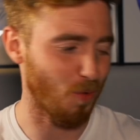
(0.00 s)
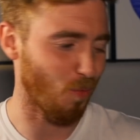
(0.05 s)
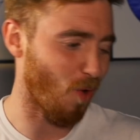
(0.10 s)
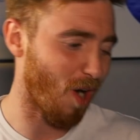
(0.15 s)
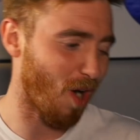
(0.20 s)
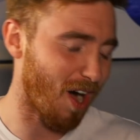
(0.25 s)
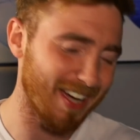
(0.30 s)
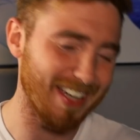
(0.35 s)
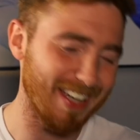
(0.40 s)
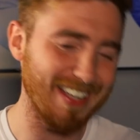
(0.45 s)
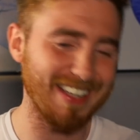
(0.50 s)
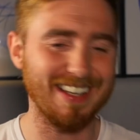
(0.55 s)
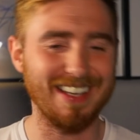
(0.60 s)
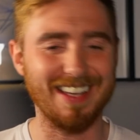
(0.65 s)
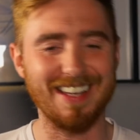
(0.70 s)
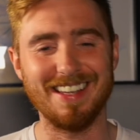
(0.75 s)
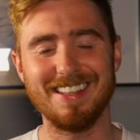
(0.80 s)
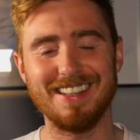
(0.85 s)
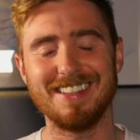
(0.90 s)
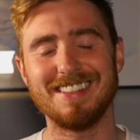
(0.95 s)
Why
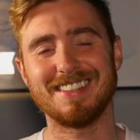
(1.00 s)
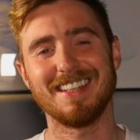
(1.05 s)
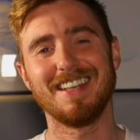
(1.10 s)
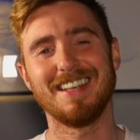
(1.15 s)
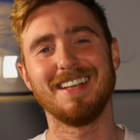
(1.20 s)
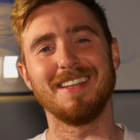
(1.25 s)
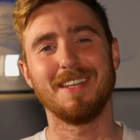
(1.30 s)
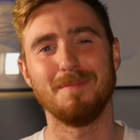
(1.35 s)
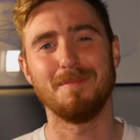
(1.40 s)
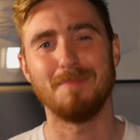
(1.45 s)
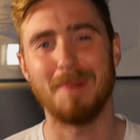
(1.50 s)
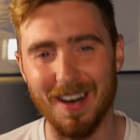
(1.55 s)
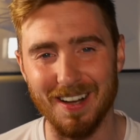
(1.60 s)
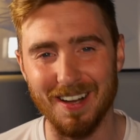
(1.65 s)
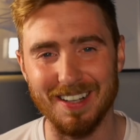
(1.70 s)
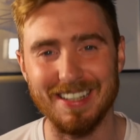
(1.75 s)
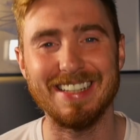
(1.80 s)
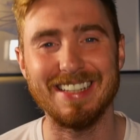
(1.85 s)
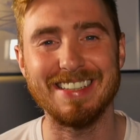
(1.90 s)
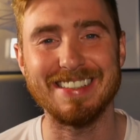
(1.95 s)
is the
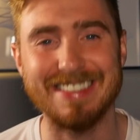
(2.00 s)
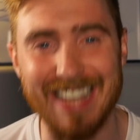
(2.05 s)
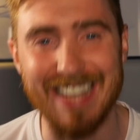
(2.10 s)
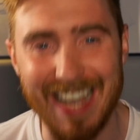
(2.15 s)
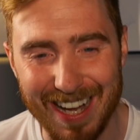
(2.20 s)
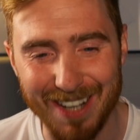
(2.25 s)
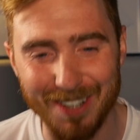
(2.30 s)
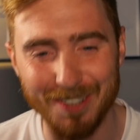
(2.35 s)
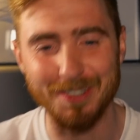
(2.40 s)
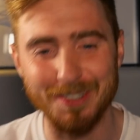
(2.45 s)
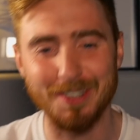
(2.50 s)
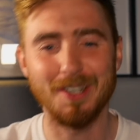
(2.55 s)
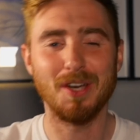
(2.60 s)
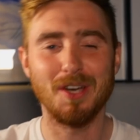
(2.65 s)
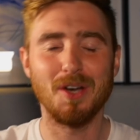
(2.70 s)
market down?